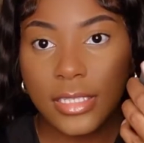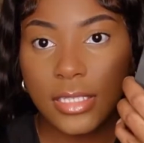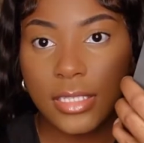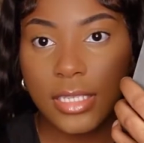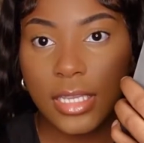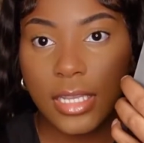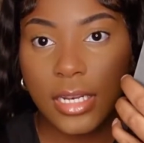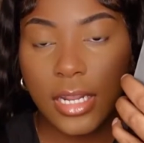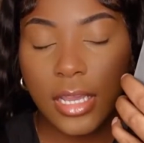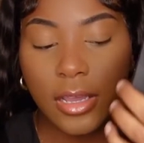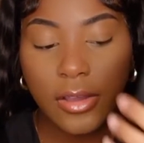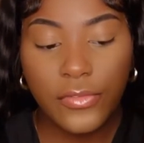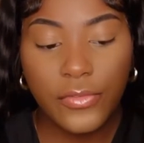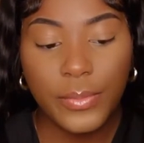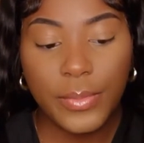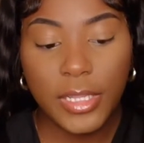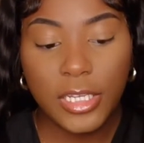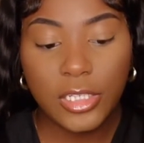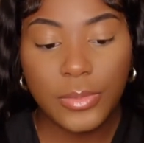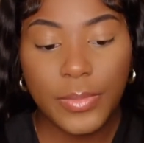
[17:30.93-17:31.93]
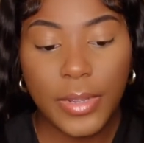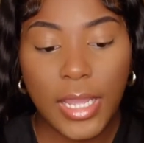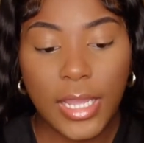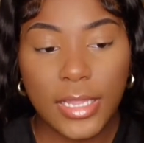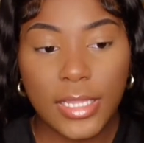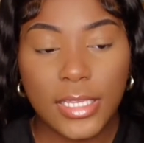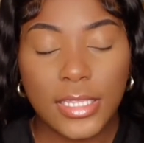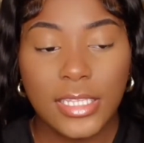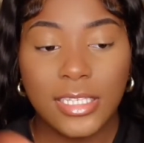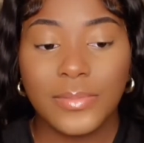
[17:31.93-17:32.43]
is an elf blush
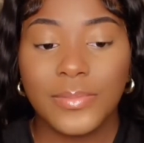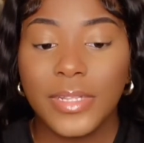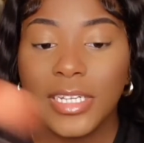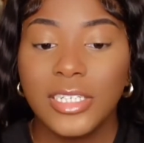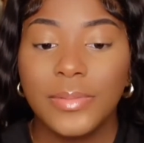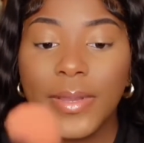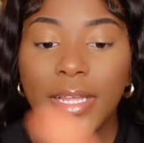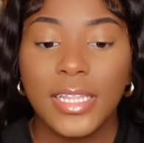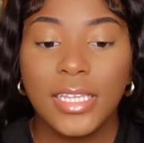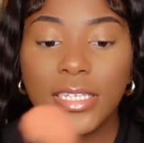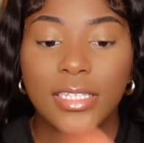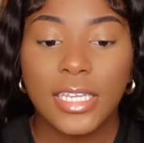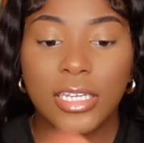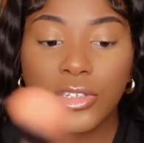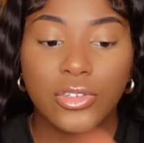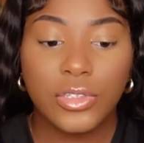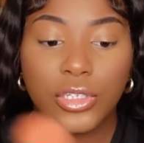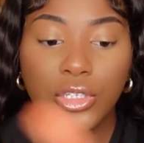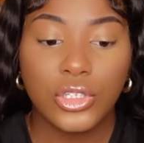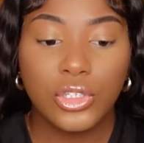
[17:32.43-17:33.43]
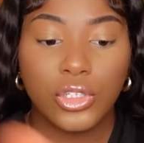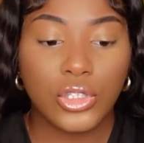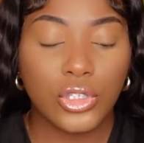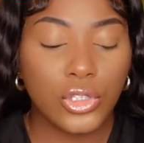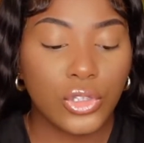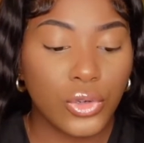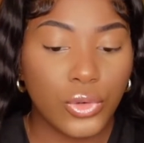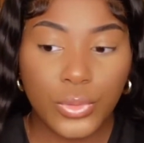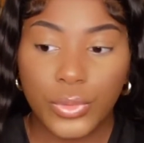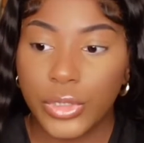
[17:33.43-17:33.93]
palette. This blush palette is actually
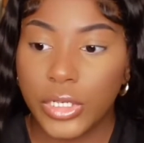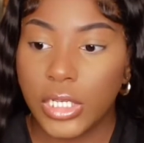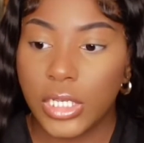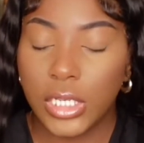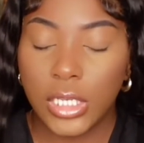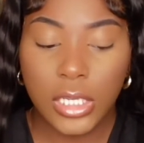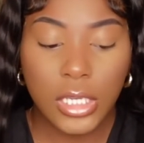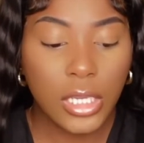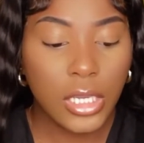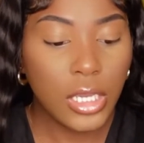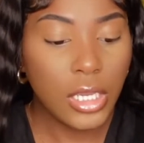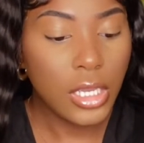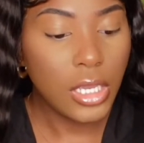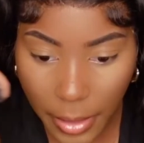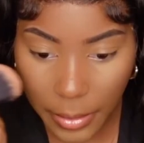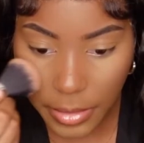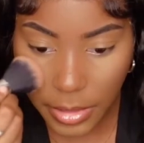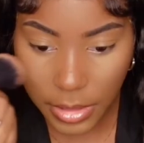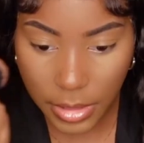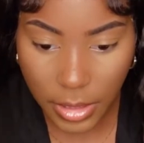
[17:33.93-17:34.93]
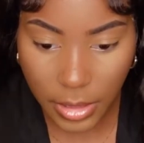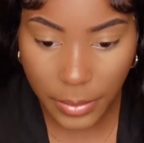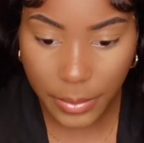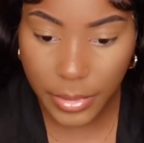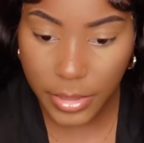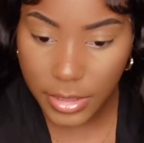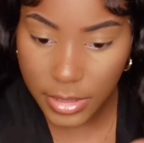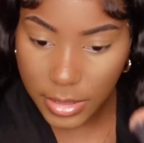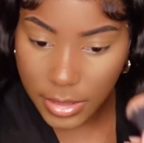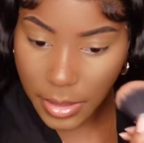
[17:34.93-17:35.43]
so pretty. I'm just gonna
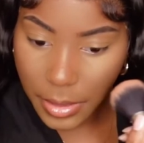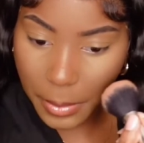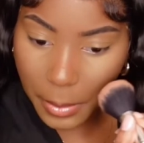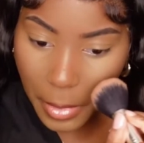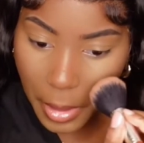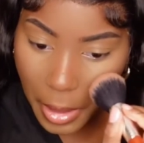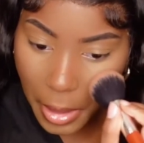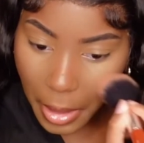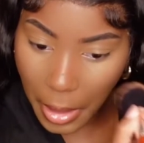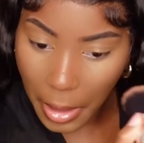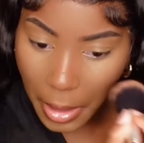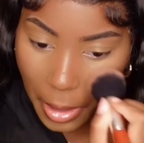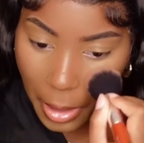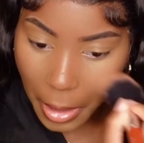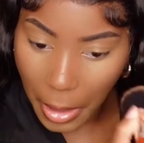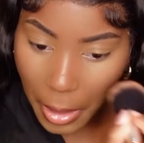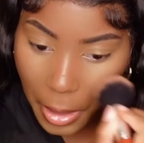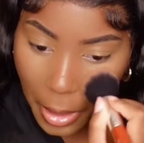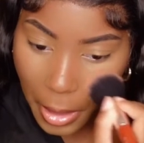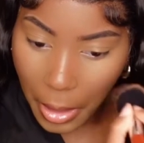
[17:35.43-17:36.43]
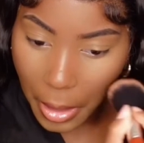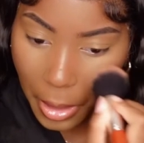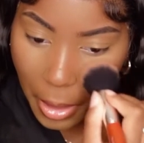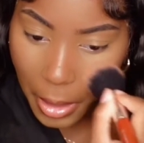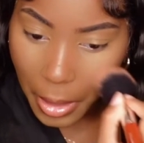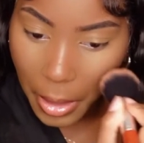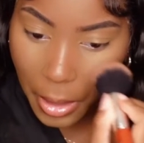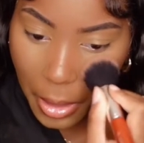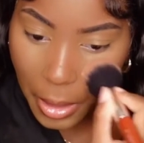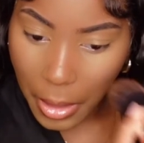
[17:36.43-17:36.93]
put some
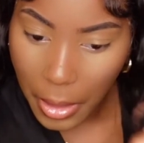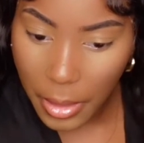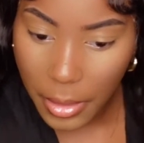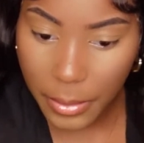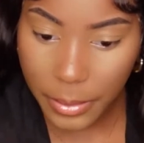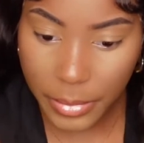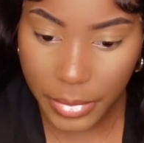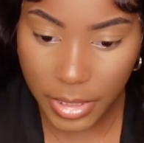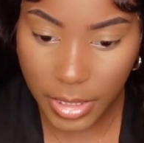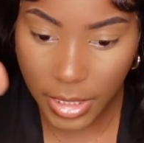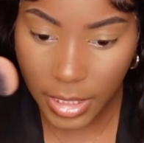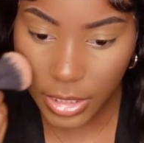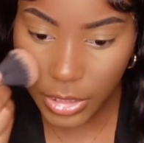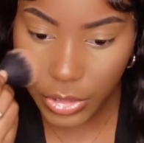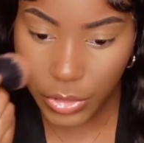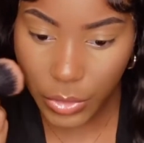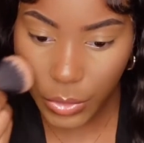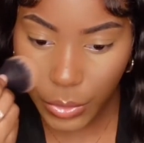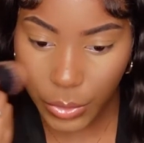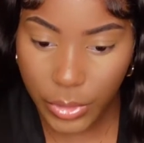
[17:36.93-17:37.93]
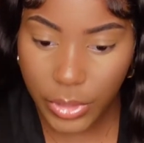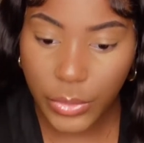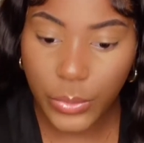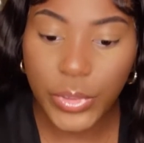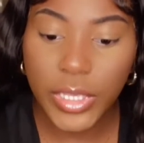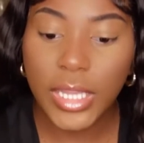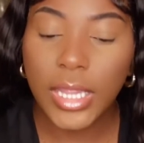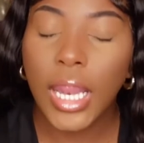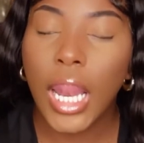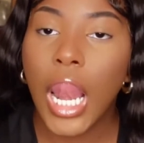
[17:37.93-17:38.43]
blush on.
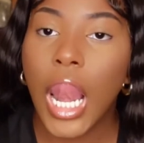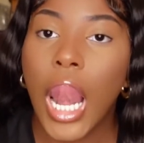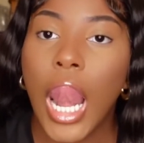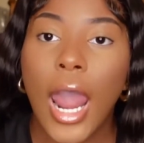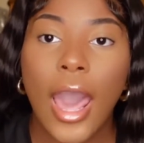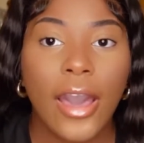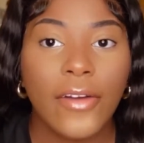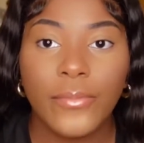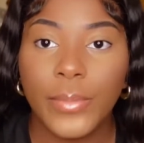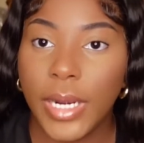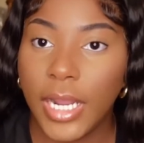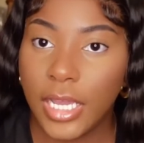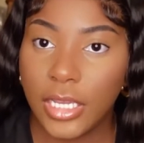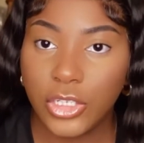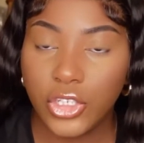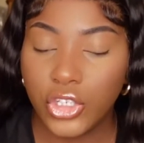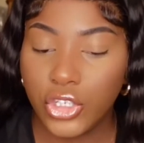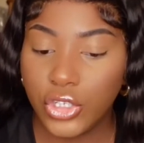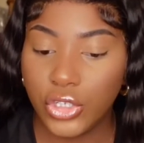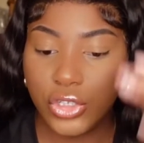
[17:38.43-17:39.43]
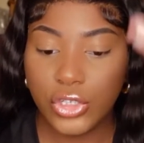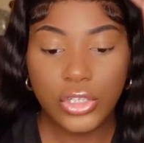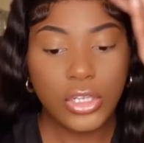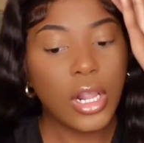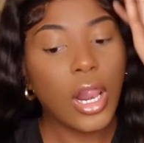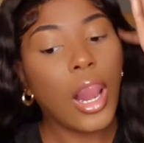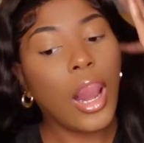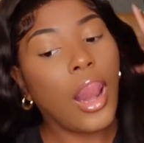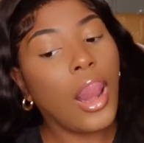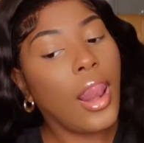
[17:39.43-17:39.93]
We love blush.
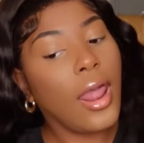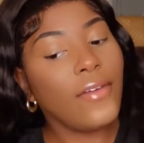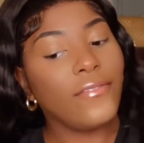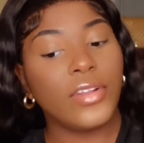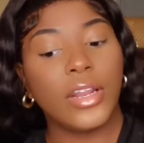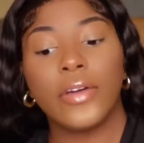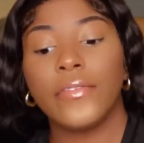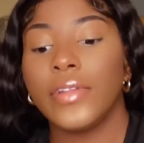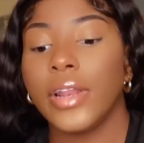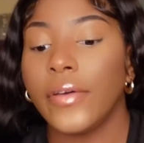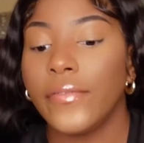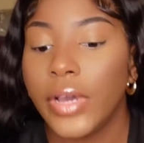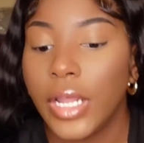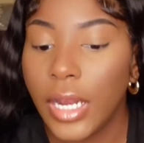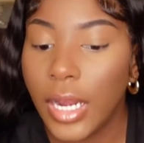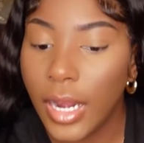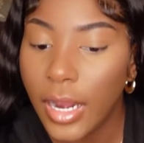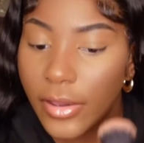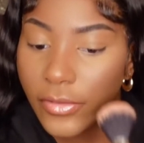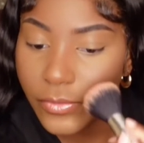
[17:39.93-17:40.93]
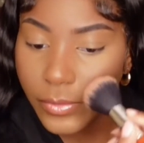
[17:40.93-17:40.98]
Love, love, love, love